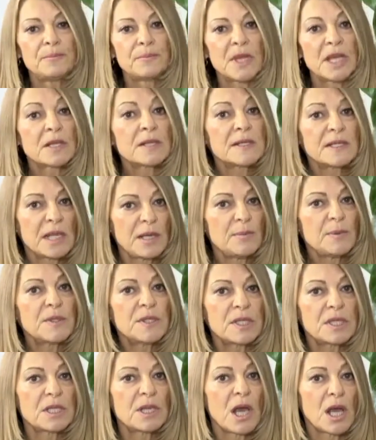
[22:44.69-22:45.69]

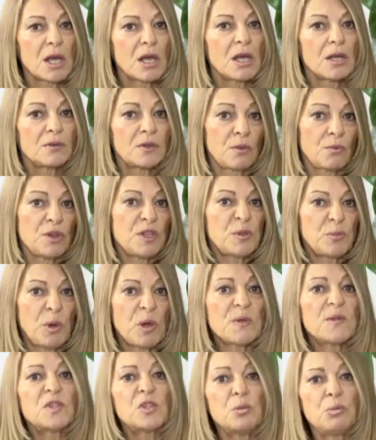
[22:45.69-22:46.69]
accept the
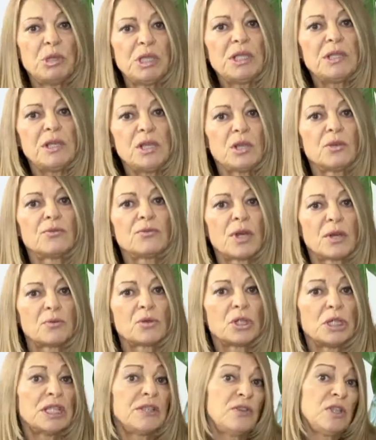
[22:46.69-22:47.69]
responsibility of
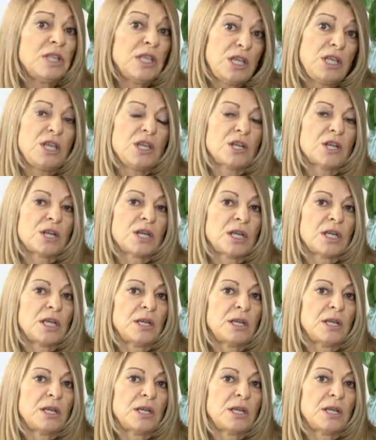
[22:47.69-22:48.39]
our living here,